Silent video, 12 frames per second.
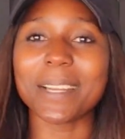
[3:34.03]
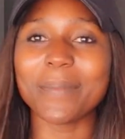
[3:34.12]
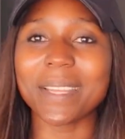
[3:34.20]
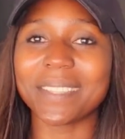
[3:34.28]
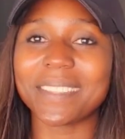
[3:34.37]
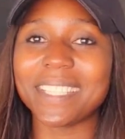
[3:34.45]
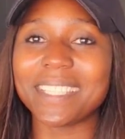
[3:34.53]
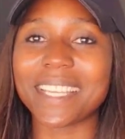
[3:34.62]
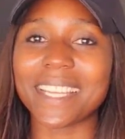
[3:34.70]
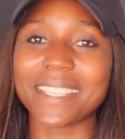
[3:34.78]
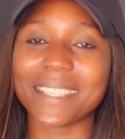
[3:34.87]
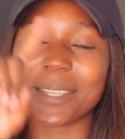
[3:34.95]
not a math
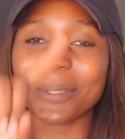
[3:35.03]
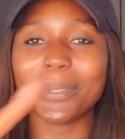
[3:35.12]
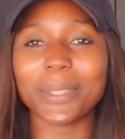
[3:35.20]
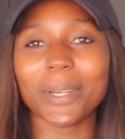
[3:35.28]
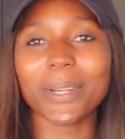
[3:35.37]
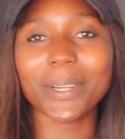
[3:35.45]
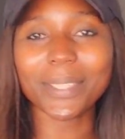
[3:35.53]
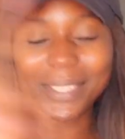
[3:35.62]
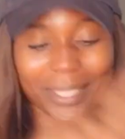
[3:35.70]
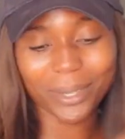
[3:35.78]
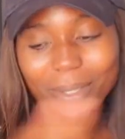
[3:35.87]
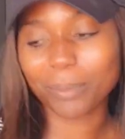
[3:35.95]
teacher, so
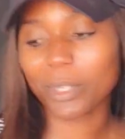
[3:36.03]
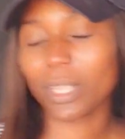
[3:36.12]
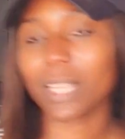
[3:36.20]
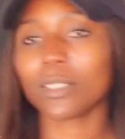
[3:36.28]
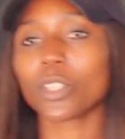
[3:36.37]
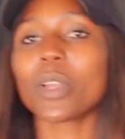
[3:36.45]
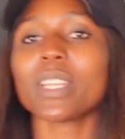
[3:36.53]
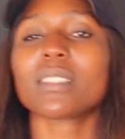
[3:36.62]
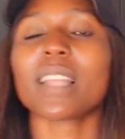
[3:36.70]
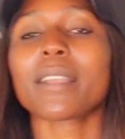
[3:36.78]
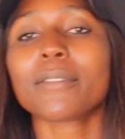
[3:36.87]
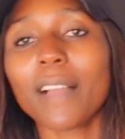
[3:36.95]
don't quote me on that. So
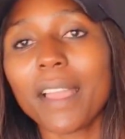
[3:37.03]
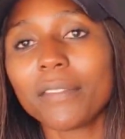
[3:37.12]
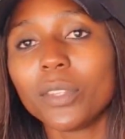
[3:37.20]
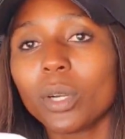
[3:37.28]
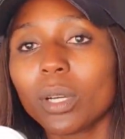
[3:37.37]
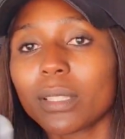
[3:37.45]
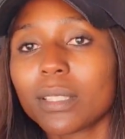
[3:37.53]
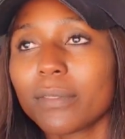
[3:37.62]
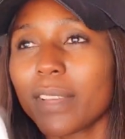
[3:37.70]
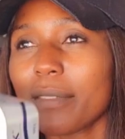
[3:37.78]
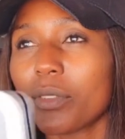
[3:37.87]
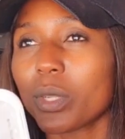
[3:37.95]
it's like
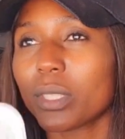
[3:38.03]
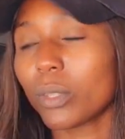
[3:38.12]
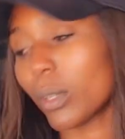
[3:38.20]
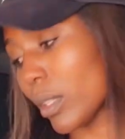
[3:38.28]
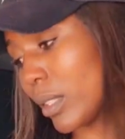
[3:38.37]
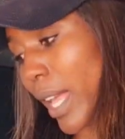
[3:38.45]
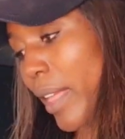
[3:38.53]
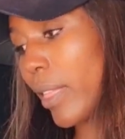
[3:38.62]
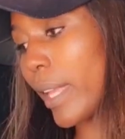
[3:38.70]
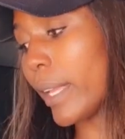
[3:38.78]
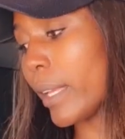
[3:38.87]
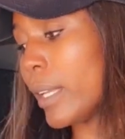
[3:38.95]
$5, 5 US dollars, I
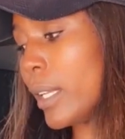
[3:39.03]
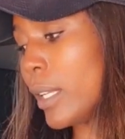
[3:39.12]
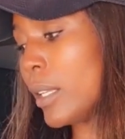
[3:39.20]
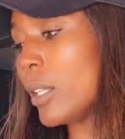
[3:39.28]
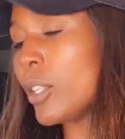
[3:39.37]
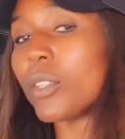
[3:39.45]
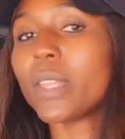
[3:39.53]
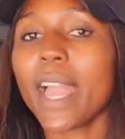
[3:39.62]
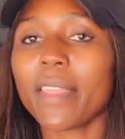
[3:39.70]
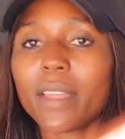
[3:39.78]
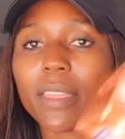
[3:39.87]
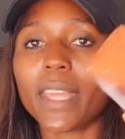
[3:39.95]
think. The
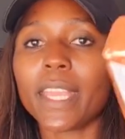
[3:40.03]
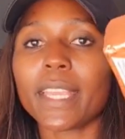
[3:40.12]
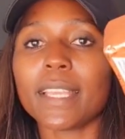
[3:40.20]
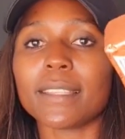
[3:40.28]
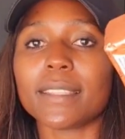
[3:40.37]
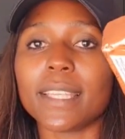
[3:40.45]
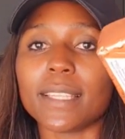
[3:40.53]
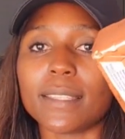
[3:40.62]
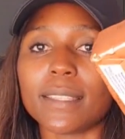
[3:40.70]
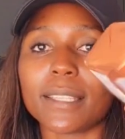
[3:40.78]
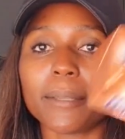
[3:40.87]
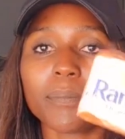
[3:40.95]
other thing is
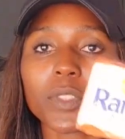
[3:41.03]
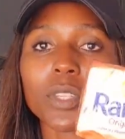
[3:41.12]
this,